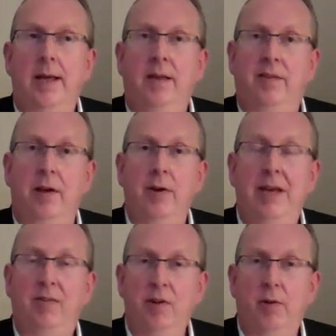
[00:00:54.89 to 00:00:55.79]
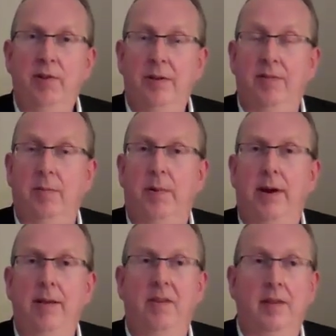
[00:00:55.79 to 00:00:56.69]
So it's not
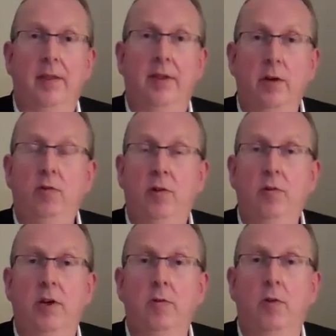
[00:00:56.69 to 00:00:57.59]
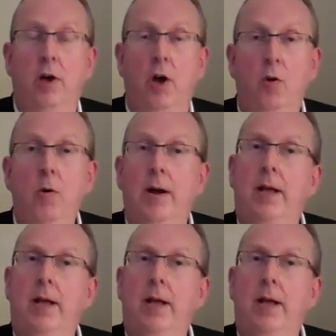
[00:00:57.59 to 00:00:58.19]
unsurprising that those who don't know